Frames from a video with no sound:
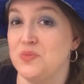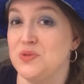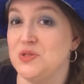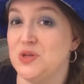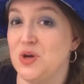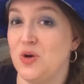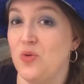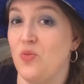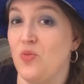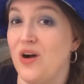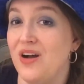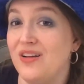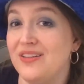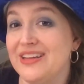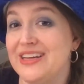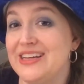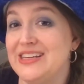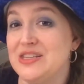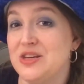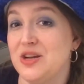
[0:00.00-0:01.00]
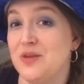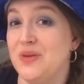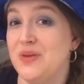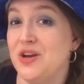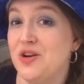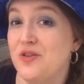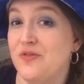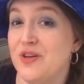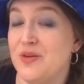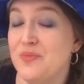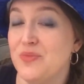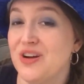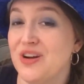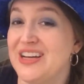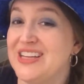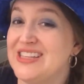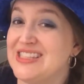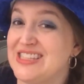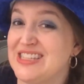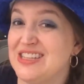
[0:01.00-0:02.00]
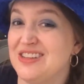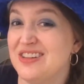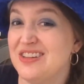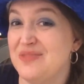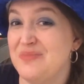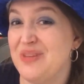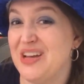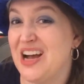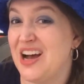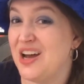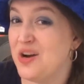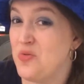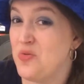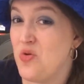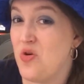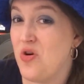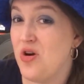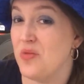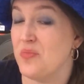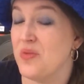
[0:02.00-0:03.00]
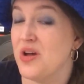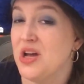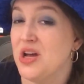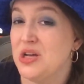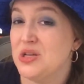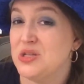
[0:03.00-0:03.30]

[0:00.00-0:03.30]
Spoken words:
So while it is going to be November, it's still going to be kind of warm.